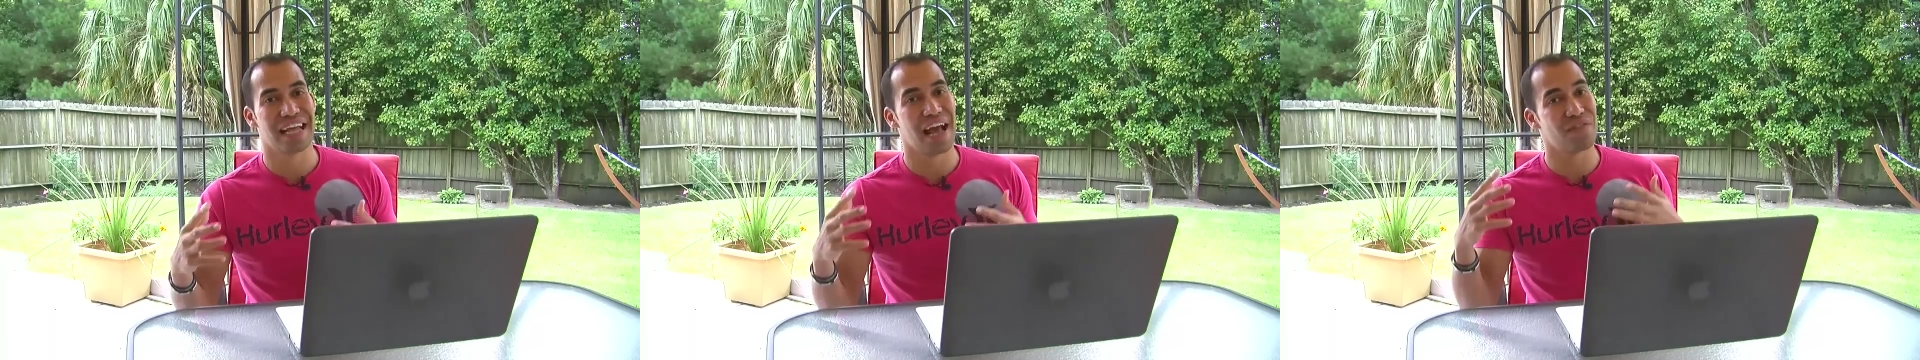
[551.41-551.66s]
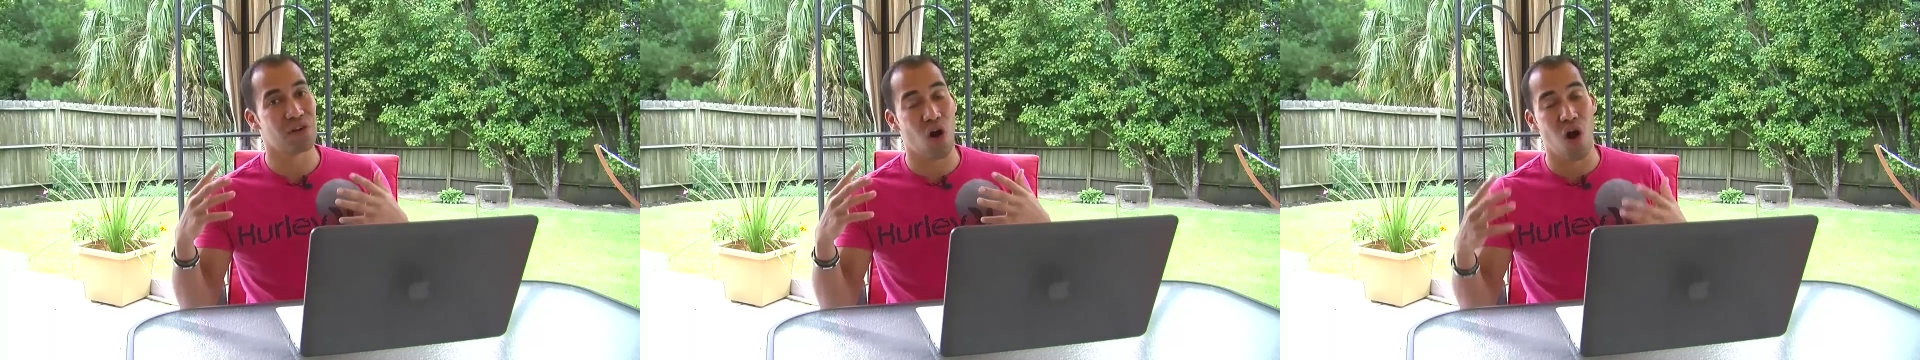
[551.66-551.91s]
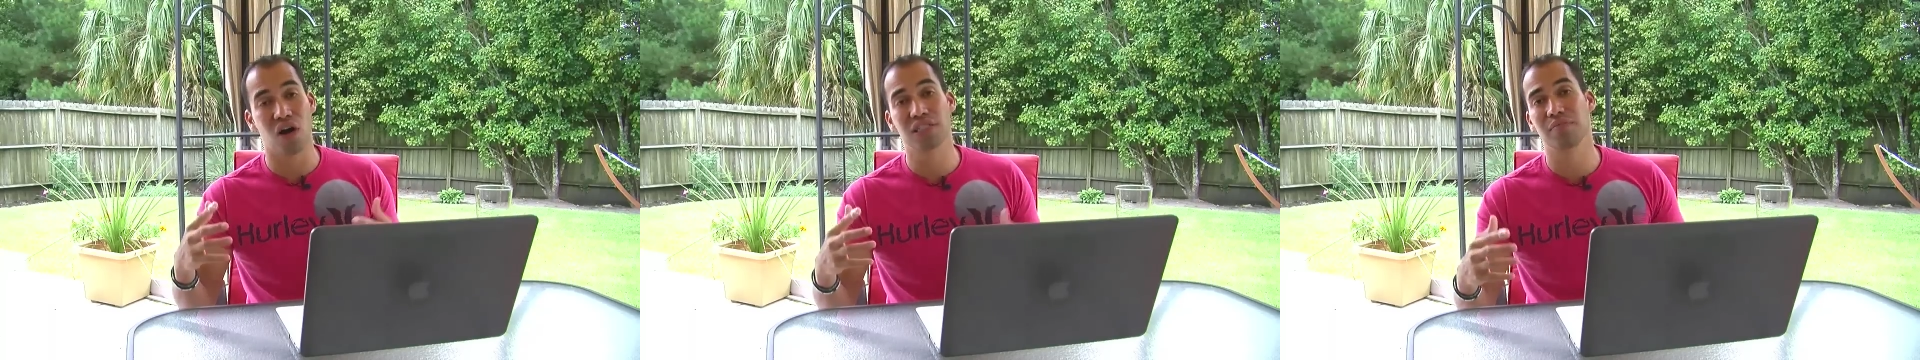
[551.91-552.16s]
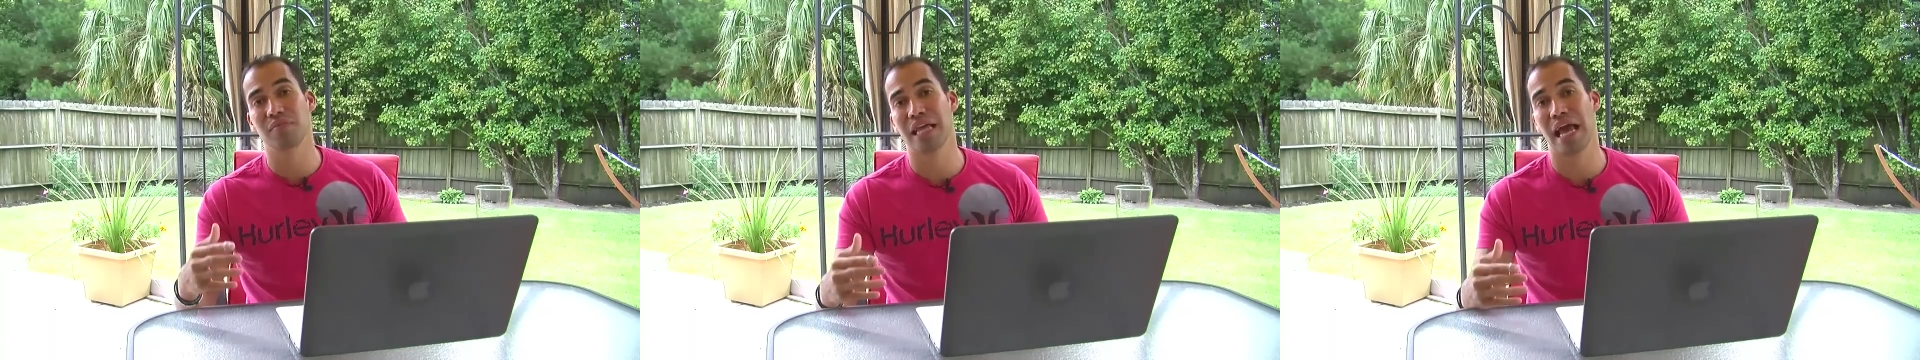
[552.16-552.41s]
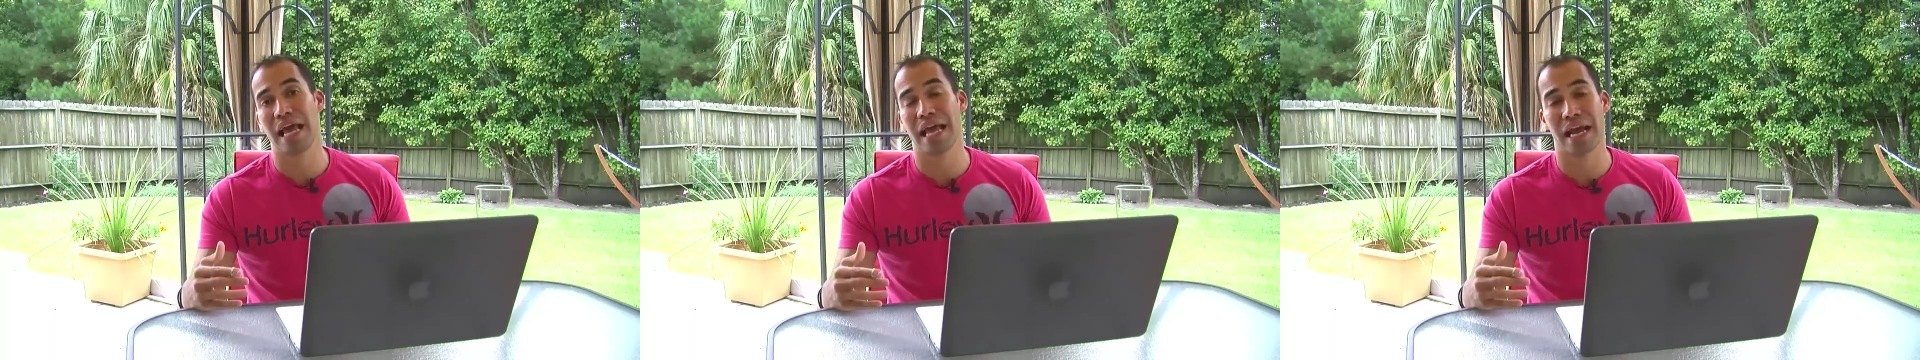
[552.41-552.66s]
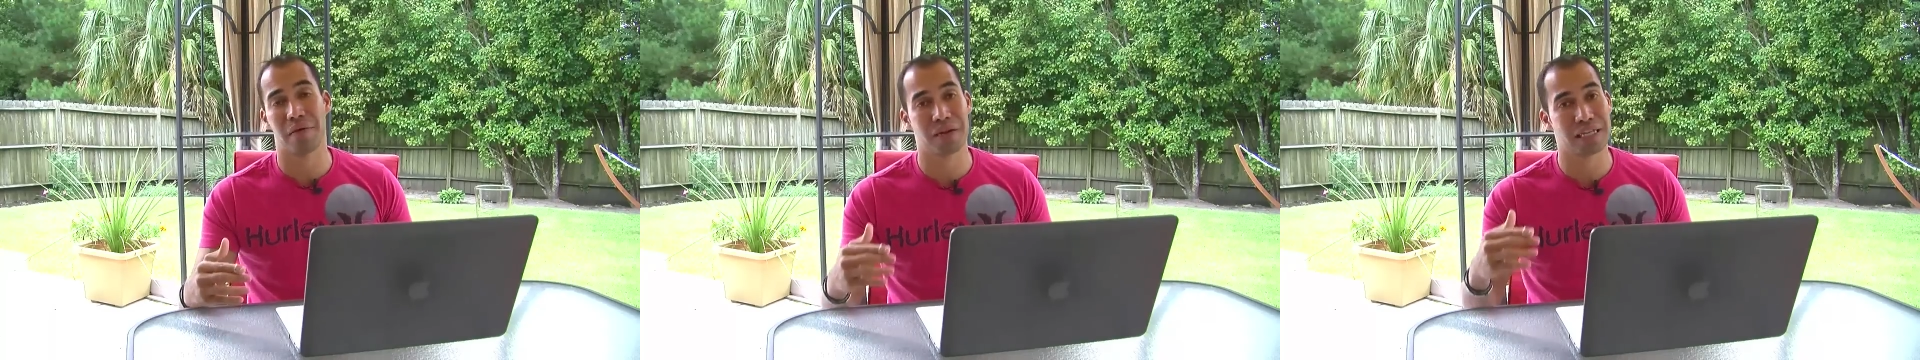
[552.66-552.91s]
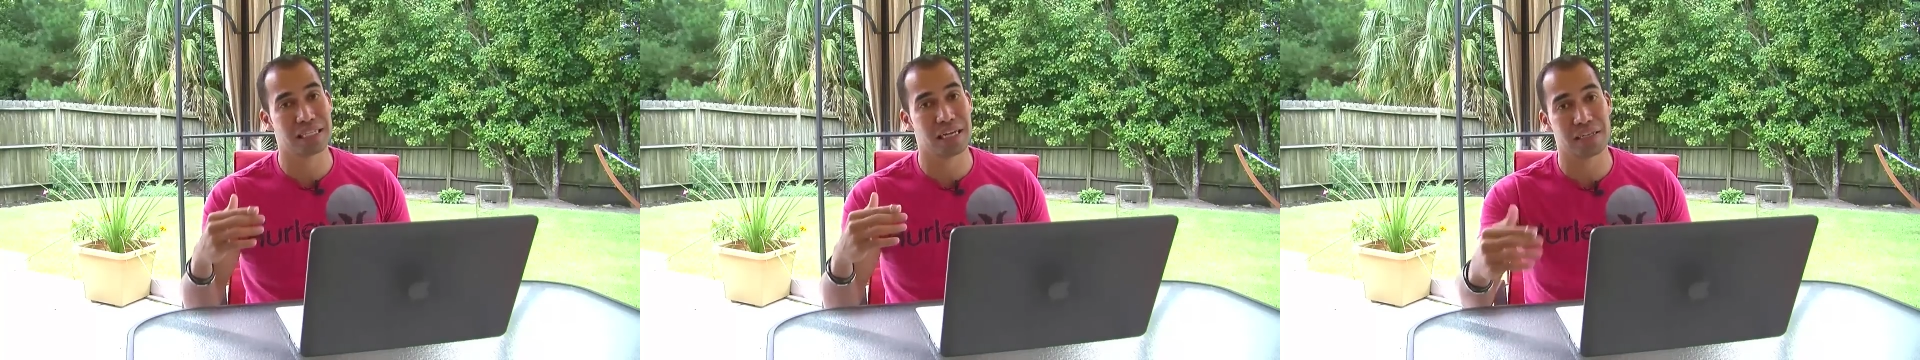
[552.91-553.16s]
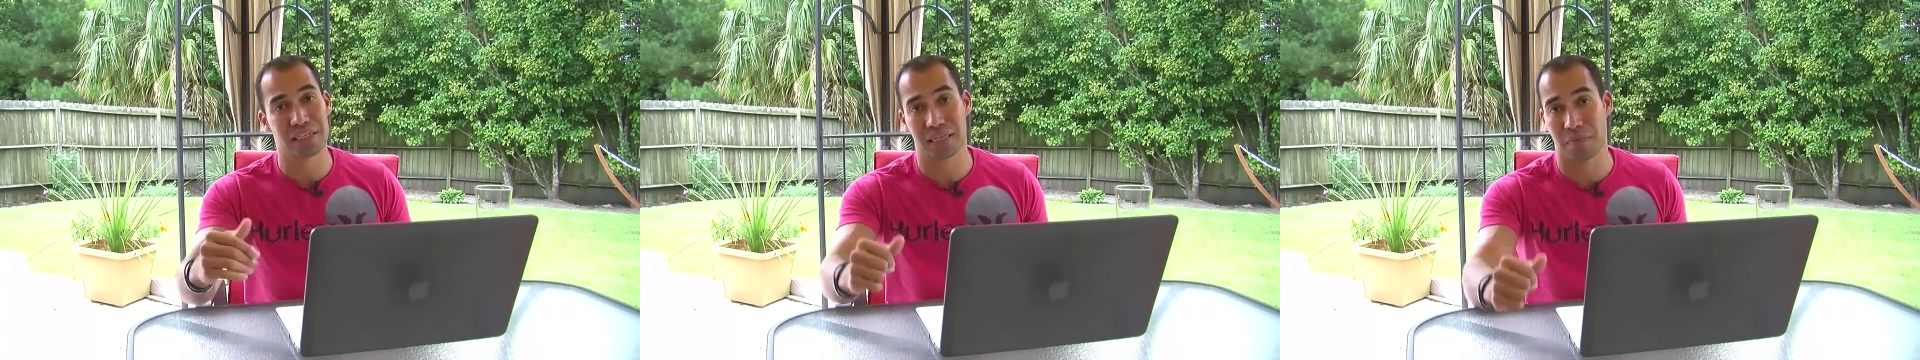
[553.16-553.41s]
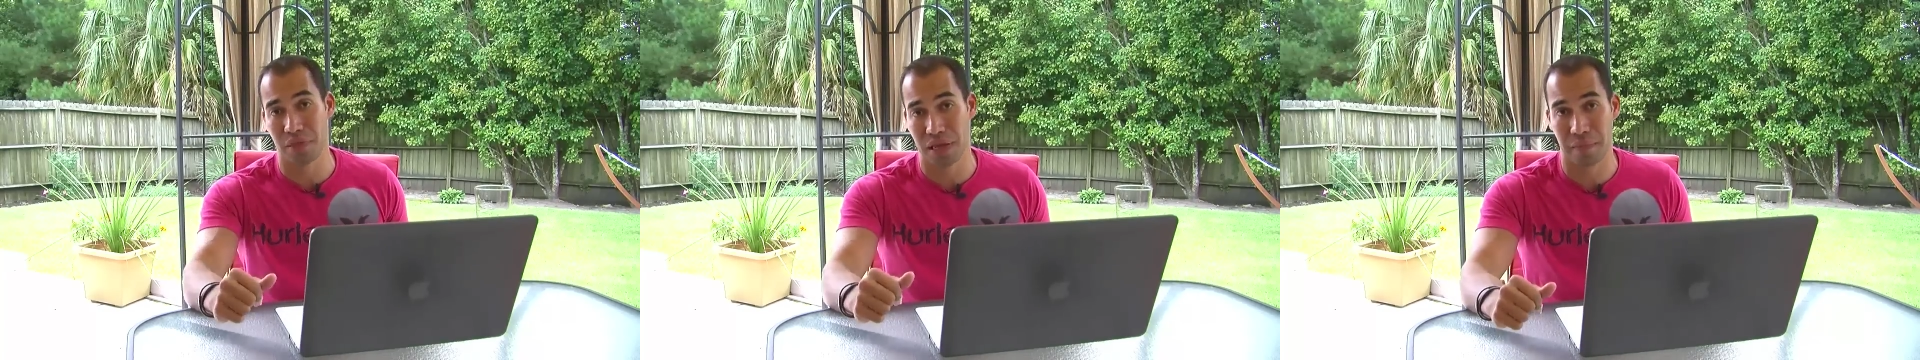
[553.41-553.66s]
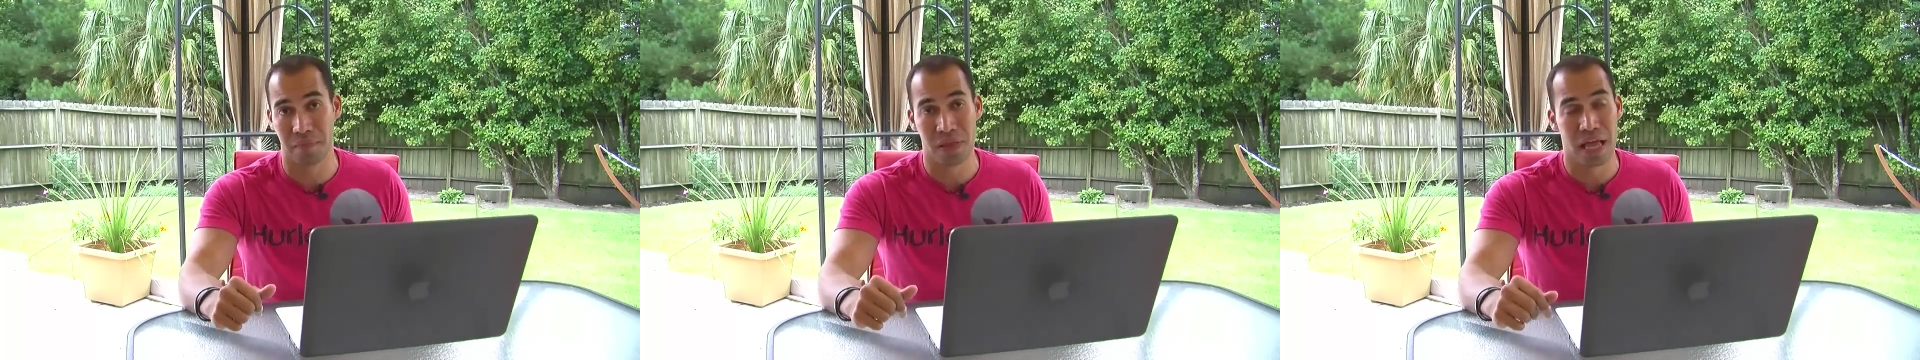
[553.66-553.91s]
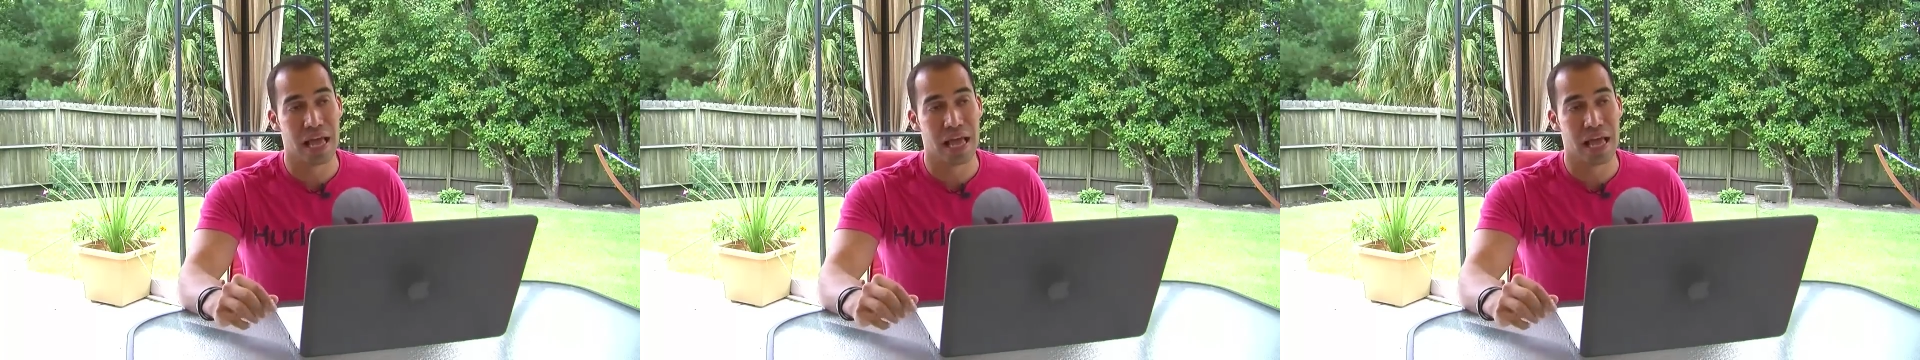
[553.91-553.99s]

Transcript: Have an awesome day, and I'm going to tell you something.